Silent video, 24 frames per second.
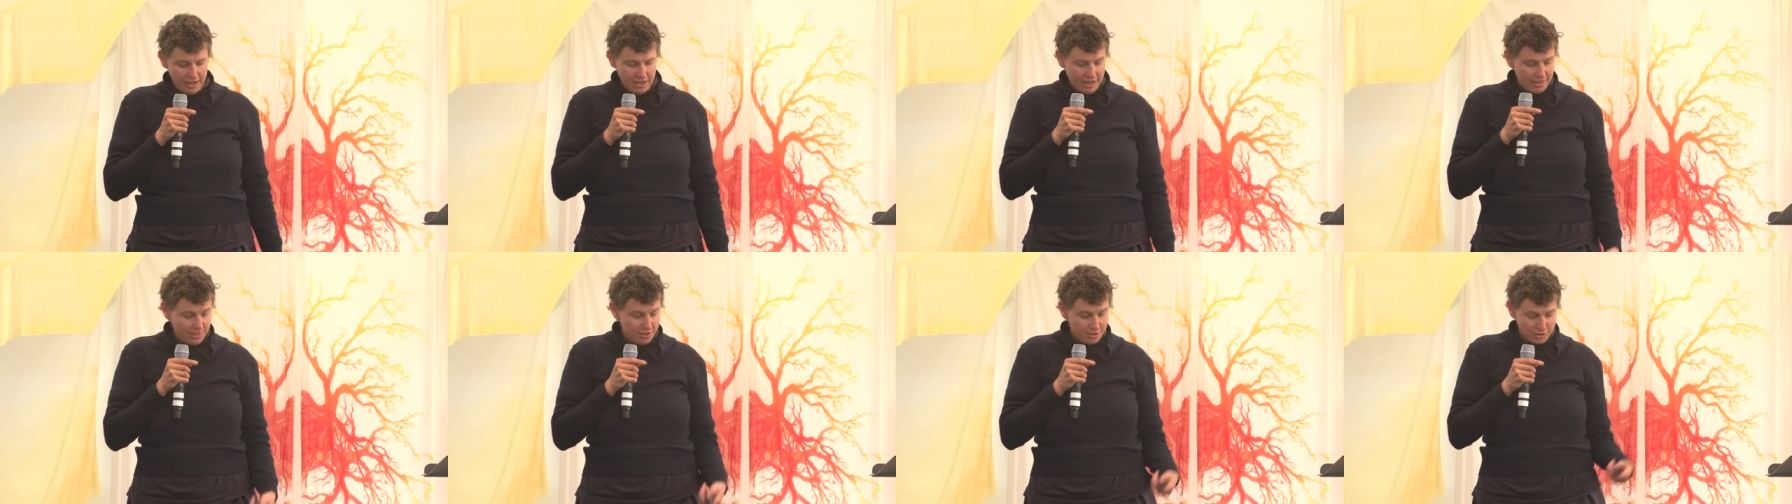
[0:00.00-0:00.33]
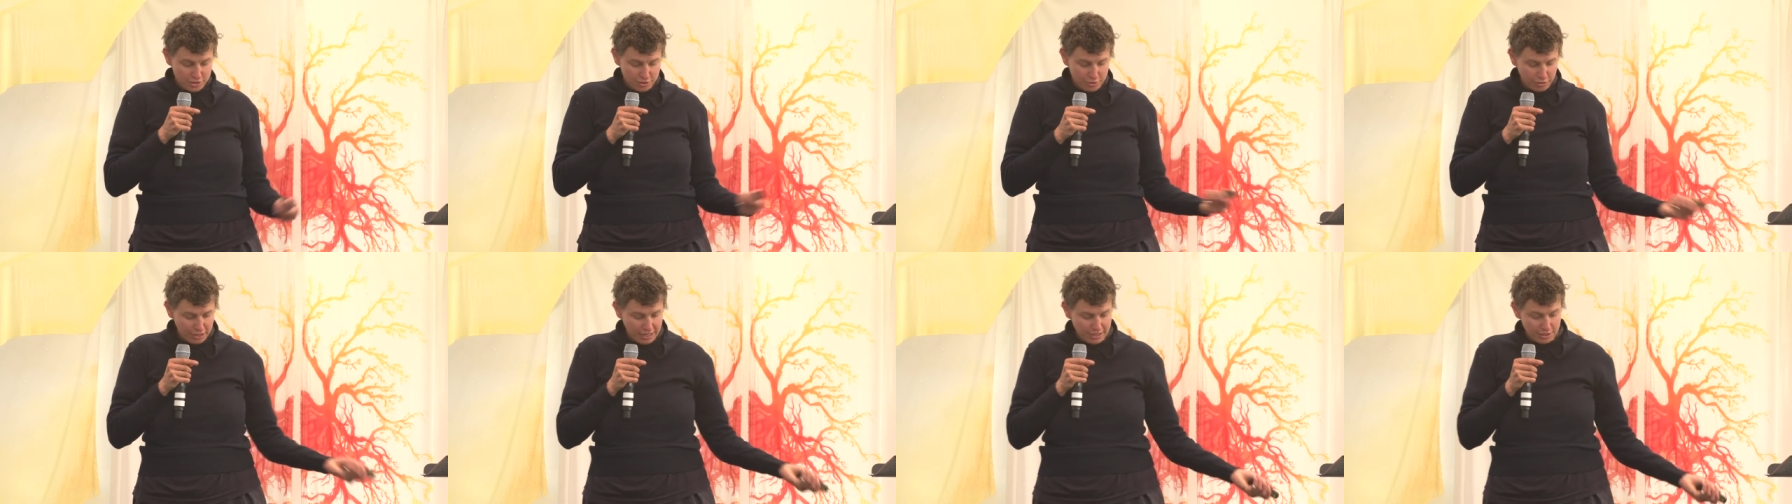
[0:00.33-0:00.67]
and
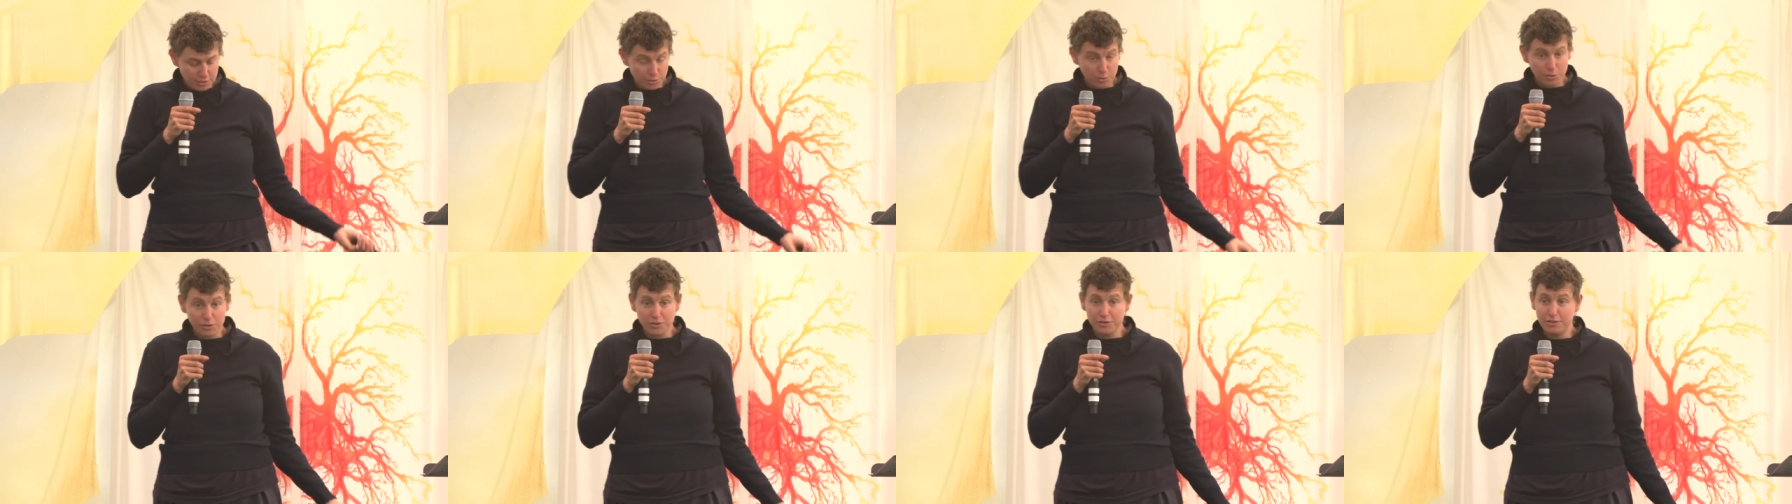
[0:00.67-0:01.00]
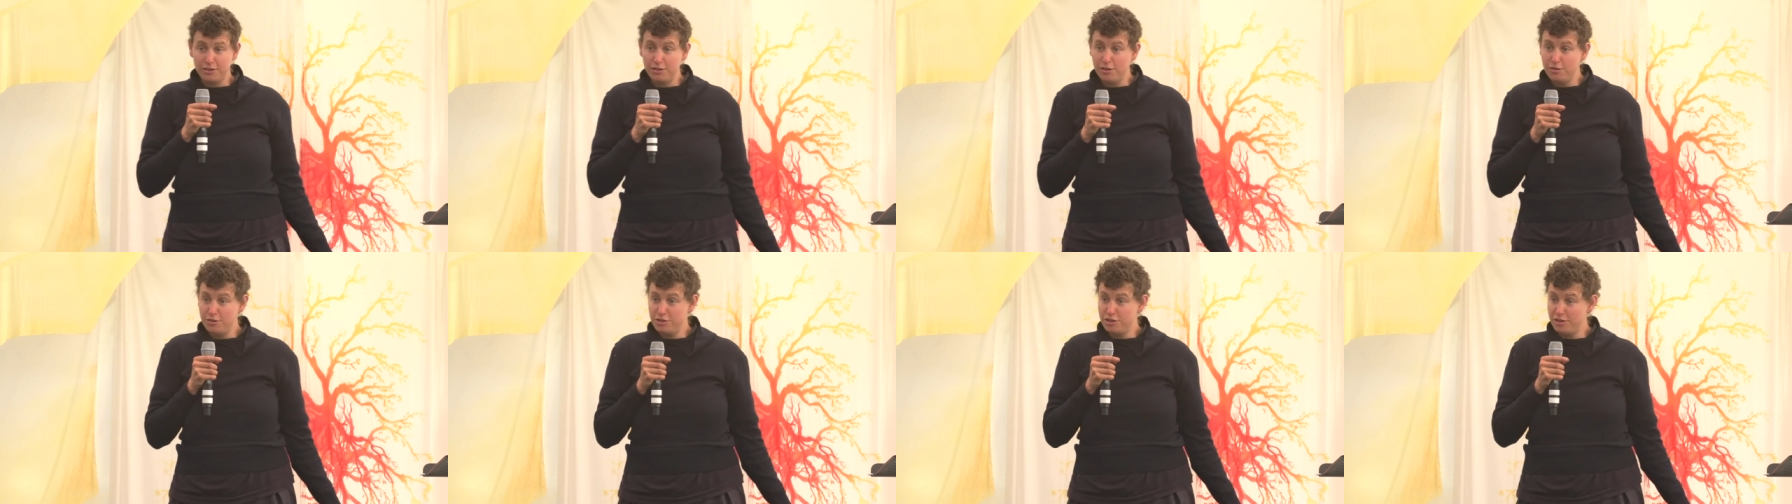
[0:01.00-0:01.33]
there's great tools,
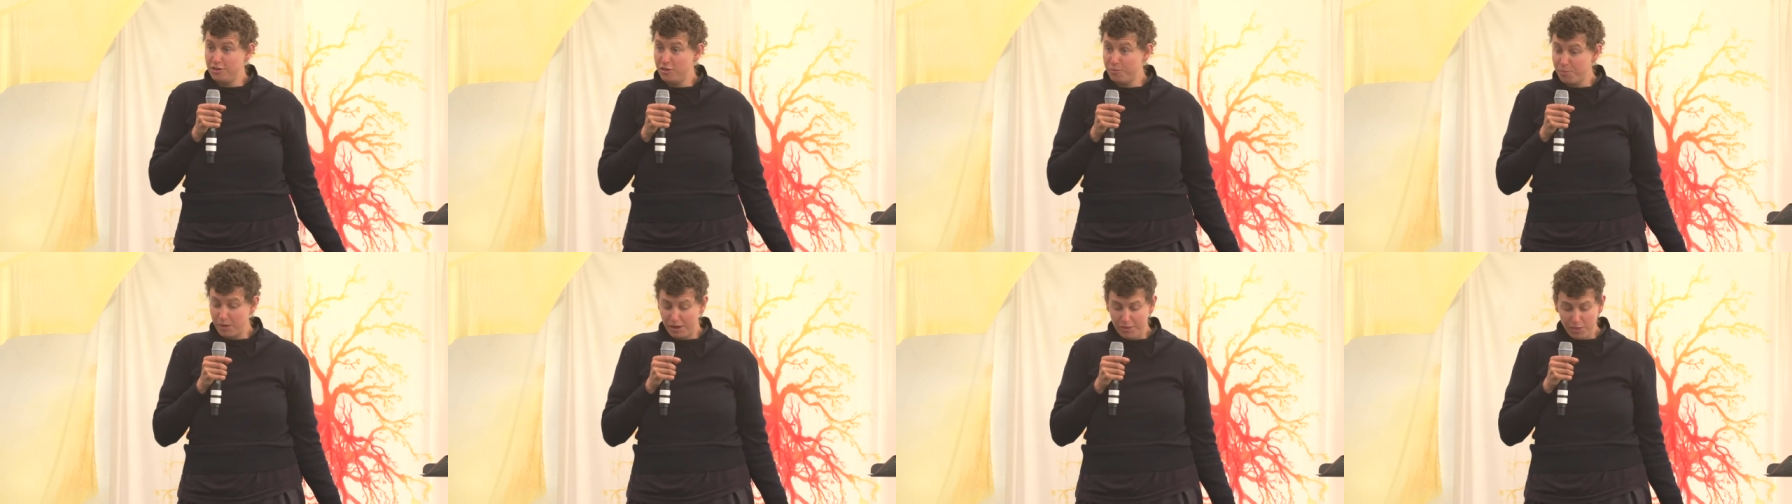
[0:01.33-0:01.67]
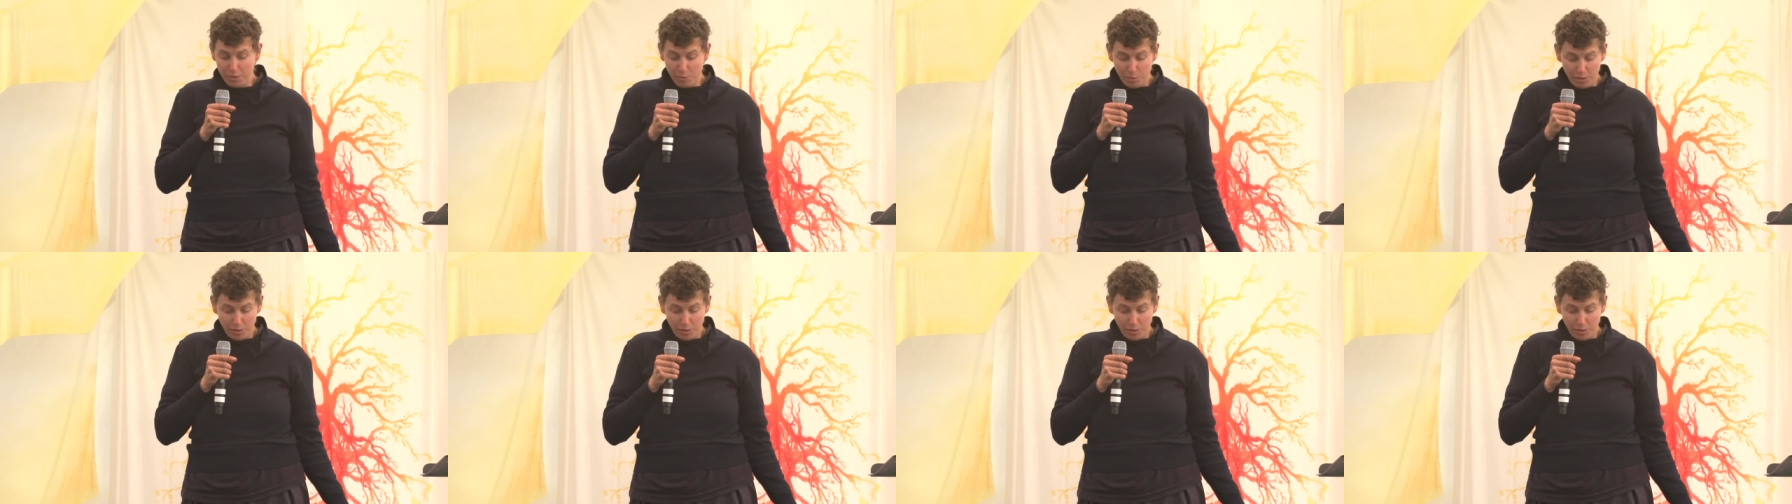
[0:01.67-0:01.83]
and you should spread the